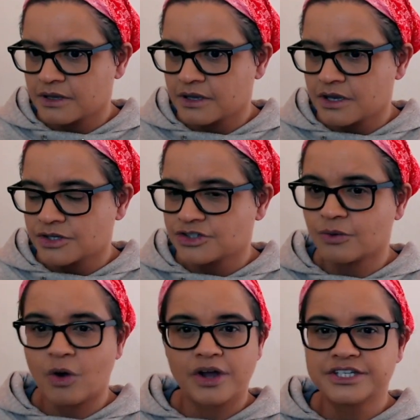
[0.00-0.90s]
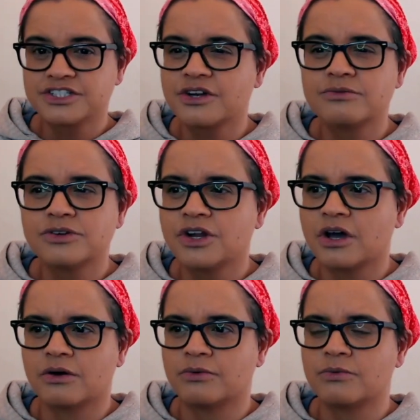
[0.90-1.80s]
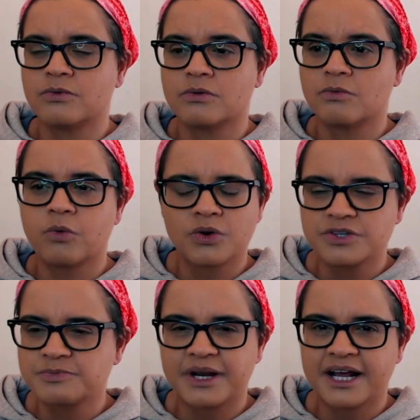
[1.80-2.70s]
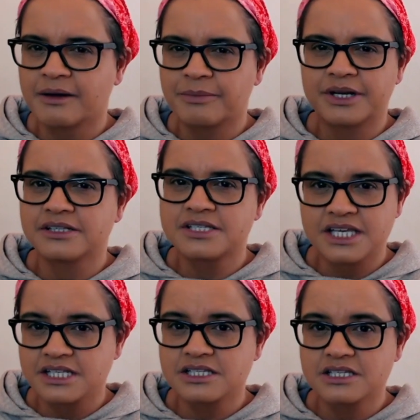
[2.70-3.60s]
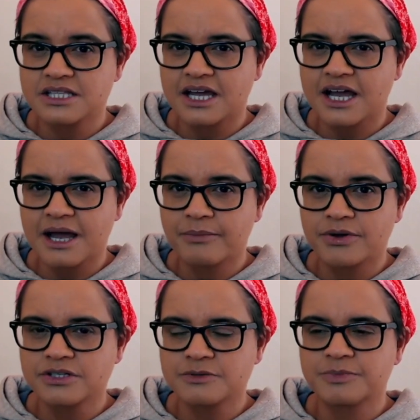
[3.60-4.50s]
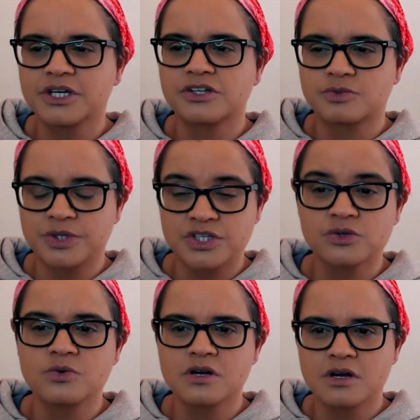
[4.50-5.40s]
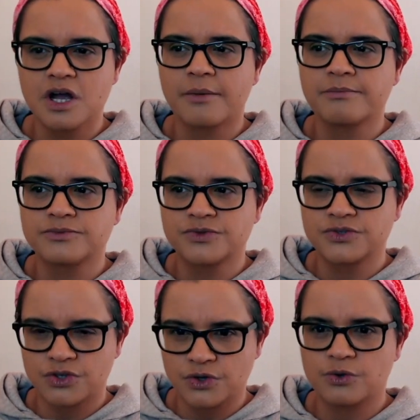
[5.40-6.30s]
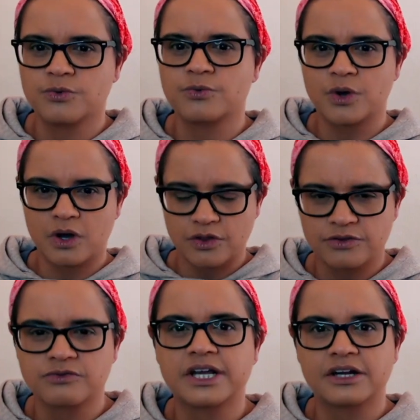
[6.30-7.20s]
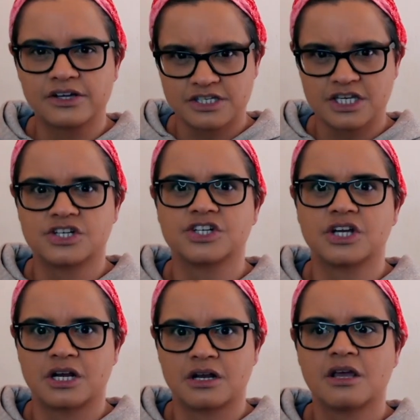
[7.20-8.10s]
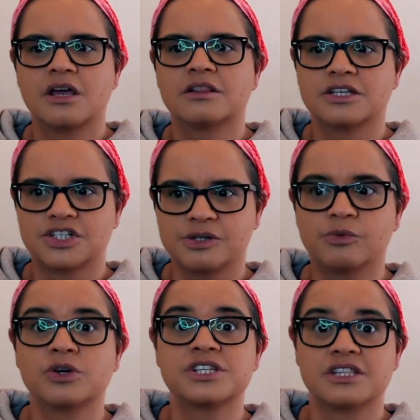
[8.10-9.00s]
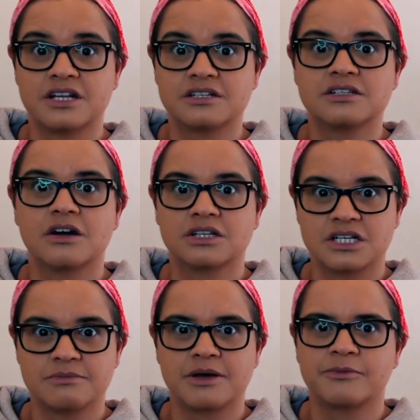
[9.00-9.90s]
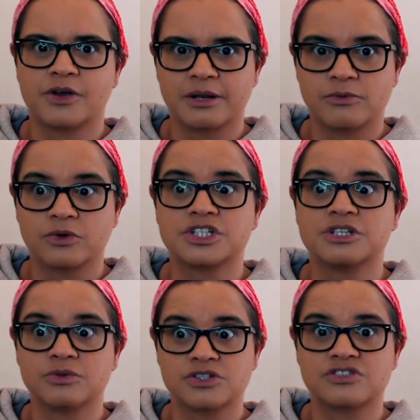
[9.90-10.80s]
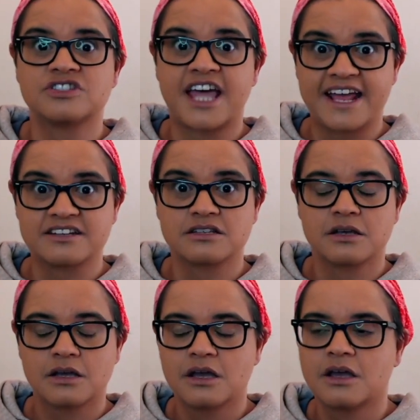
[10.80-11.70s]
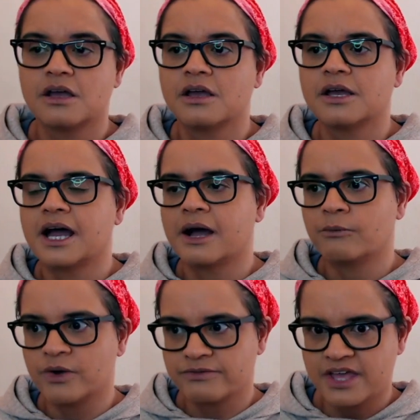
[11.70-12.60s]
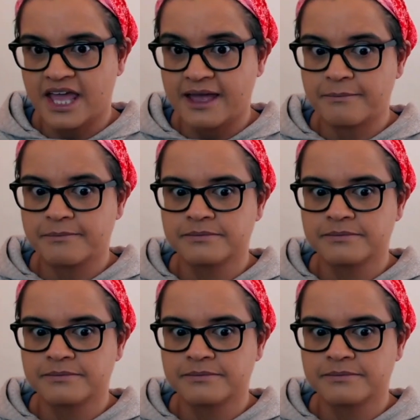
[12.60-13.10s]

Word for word: So I don't know what has been happening since that happened, because we saw her come to the realisation that she wasn't then tucked in a memory anymore. She was dead and with him.